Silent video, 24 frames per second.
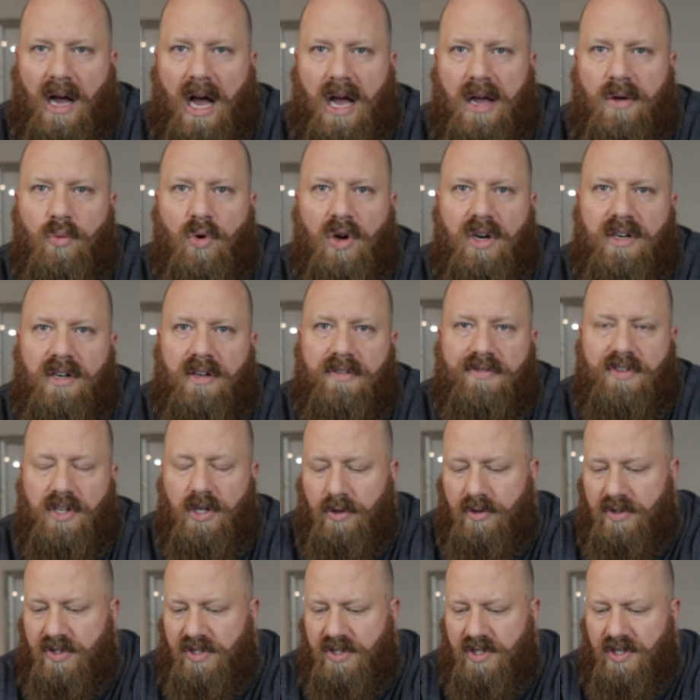I wouldn't have
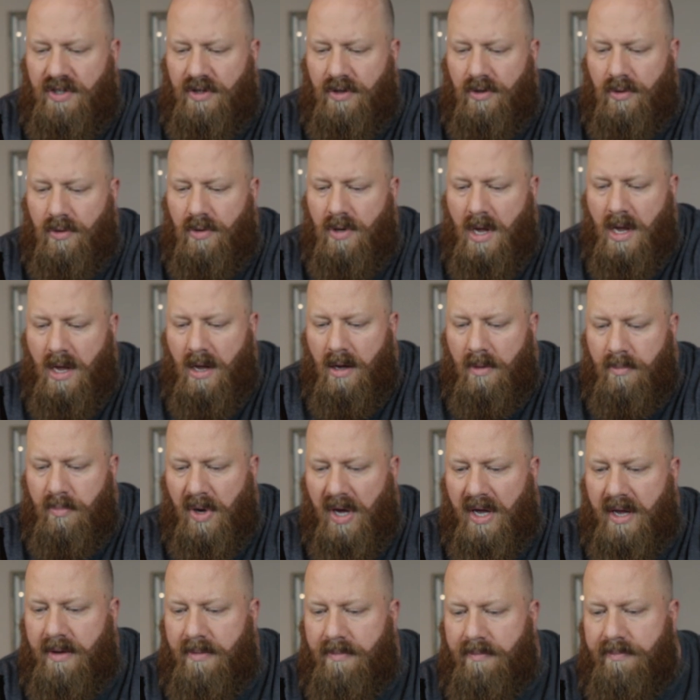used two
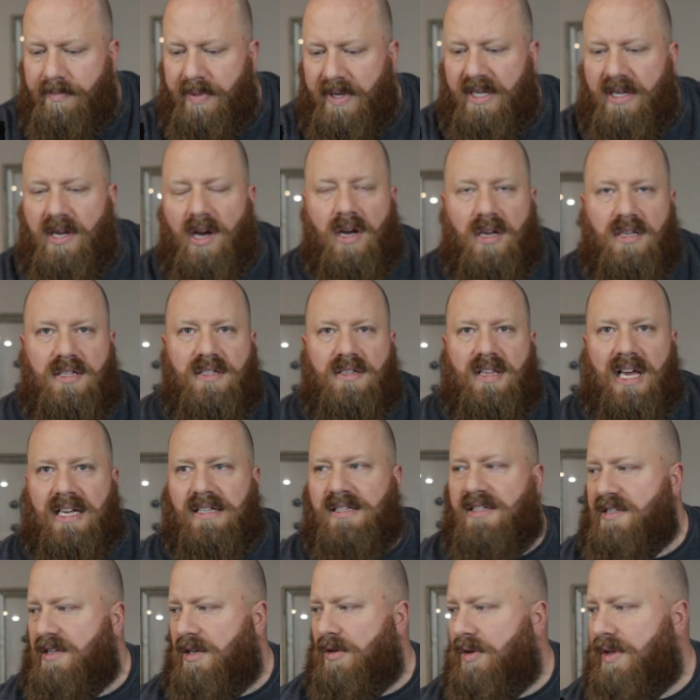but because
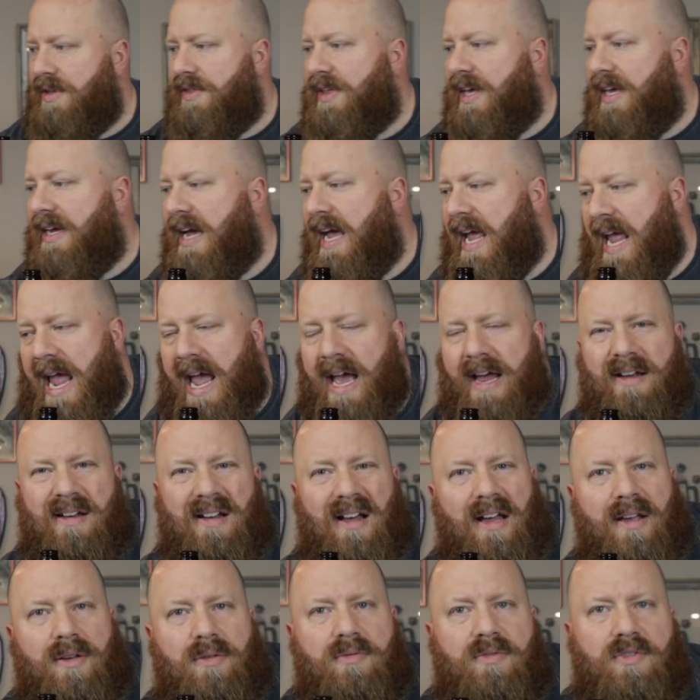that's the only thing I had and
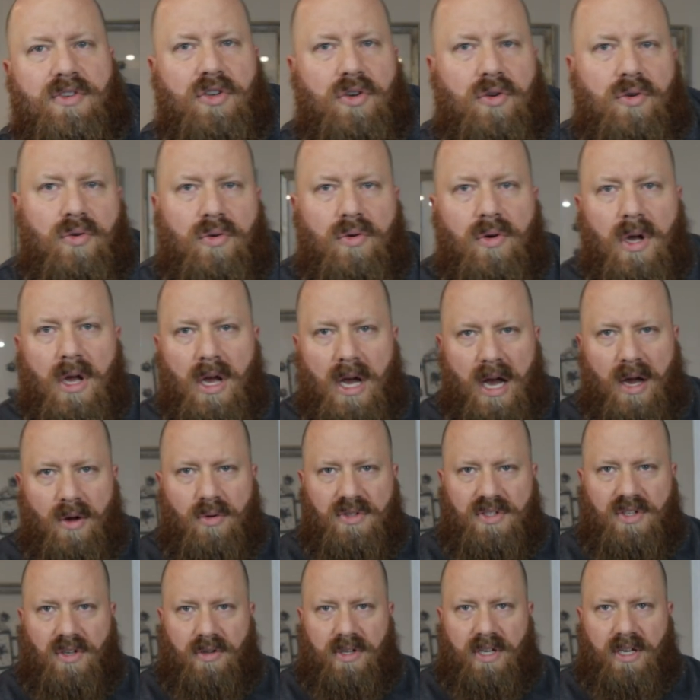I knew I
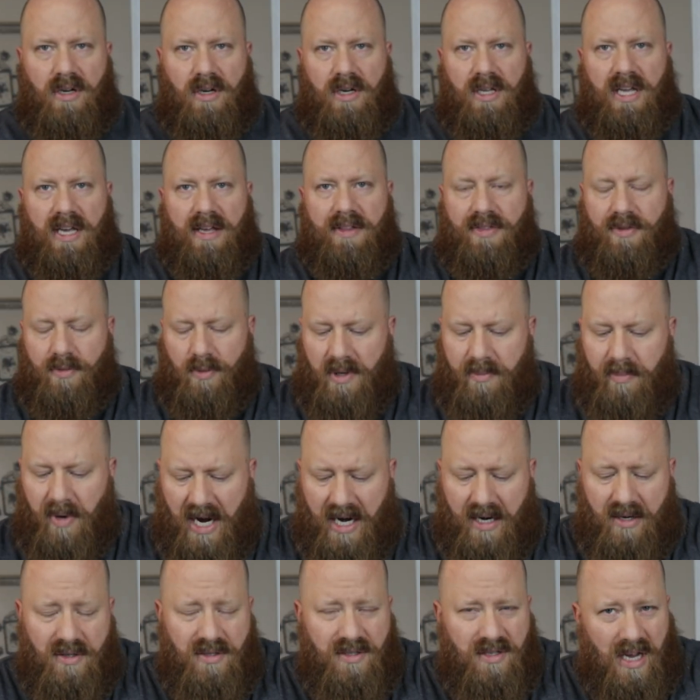was only going to get three
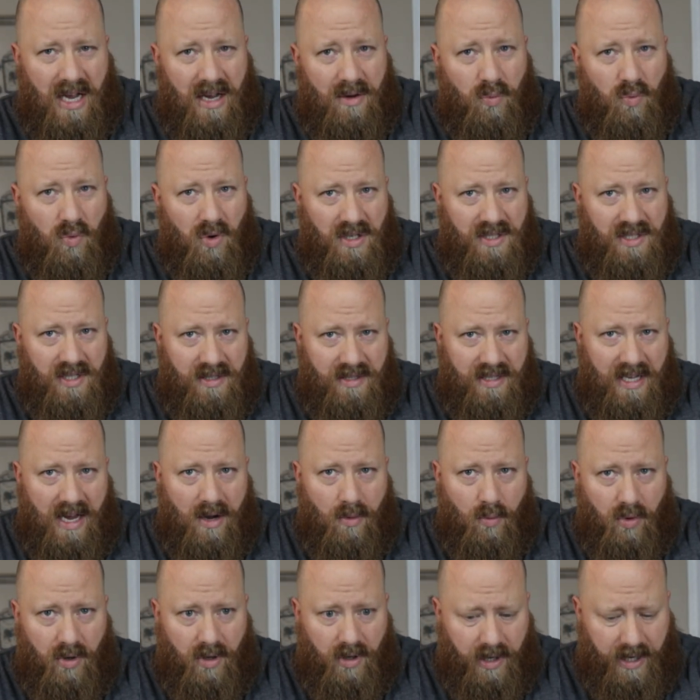bottles, I wasn't
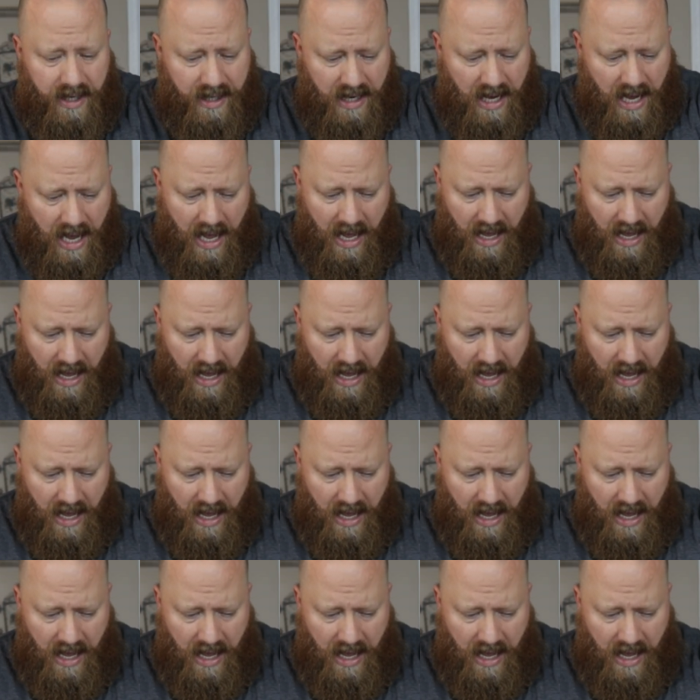that worried